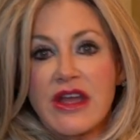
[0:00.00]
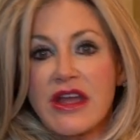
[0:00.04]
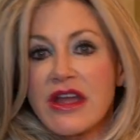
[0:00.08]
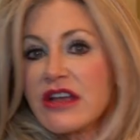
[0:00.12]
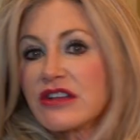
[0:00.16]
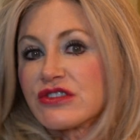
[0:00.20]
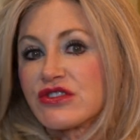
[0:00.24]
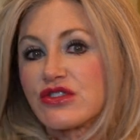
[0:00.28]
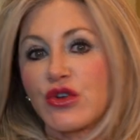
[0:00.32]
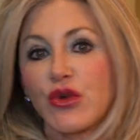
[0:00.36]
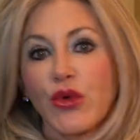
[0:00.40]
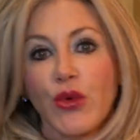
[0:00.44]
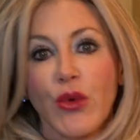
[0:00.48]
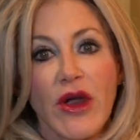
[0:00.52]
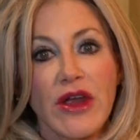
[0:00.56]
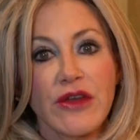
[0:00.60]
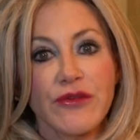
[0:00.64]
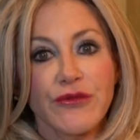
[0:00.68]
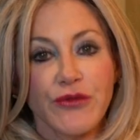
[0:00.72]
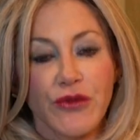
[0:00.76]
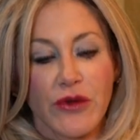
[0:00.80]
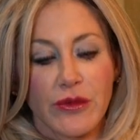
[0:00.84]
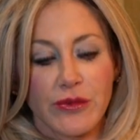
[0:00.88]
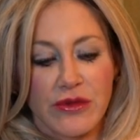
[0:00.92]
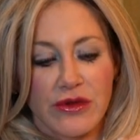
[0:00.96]
It's great
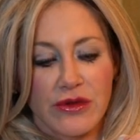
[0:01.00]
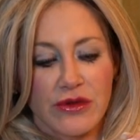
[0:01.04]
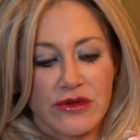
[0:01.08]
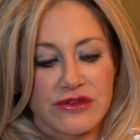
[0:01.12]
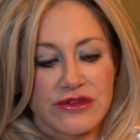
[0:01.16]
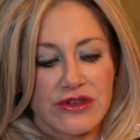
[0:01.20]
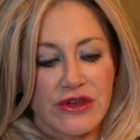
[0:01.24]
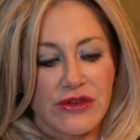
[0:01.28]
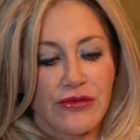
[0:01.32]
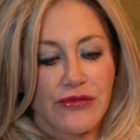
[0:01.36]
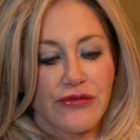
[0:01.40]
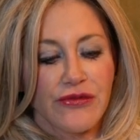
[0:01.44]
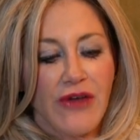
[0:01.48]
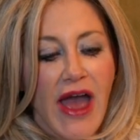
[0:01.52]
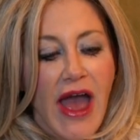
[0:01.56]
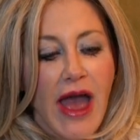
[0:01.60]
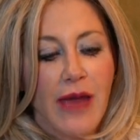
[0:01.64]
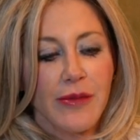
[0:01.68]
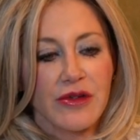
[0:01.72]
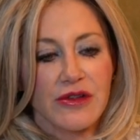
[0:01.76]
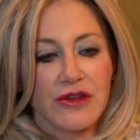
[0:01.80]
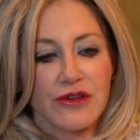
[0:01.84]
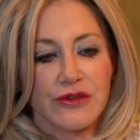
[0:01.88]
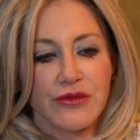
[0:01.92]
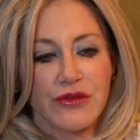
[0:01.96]
for immunity,
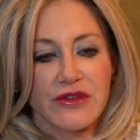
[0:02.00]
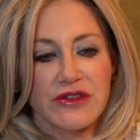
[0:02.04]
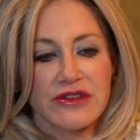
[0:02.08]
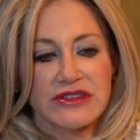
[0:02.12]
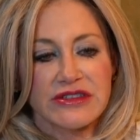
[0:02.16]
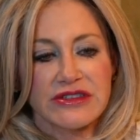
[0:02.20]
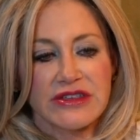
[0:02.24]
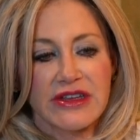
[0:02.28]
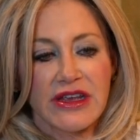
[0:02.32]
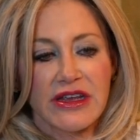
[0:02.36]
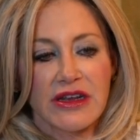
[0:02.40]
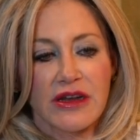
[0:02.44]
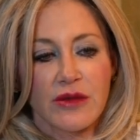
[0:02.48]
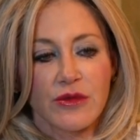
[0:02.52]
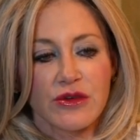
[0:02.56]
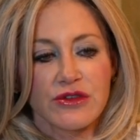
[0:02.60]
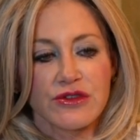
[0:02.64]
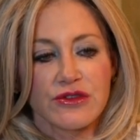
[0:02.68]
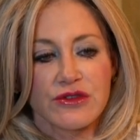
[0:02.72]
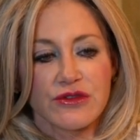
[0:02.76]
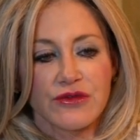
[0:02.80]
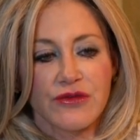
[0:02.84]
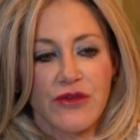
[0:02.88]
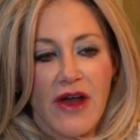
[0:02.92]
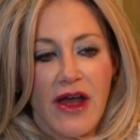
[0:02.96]
fabulous for the skin, and we'll
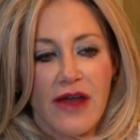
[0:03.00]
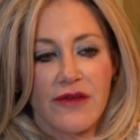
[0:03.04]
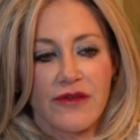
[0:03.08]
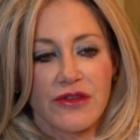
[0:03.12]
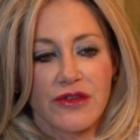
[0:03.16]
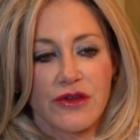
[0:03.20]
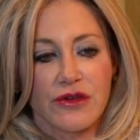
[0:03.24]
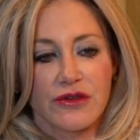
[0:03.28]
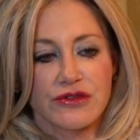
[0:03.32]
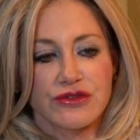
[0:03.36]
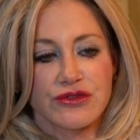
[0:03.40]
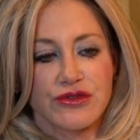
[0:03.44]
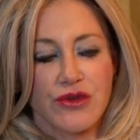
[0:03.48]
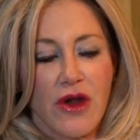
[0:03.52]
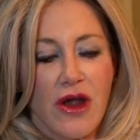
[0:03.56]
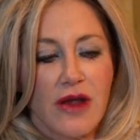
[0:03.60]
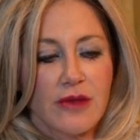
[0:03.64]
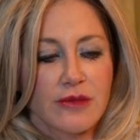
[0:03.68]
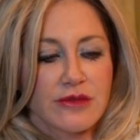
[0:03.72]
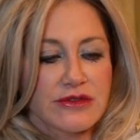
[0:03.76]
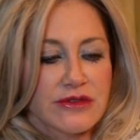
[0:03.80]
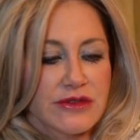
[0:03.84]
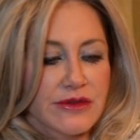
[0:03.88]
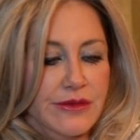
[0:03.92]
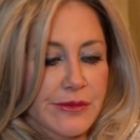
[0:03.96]
use 5 of those
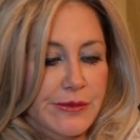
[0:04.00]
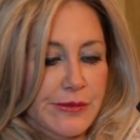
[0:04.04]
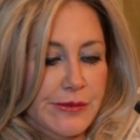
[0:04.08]
drops.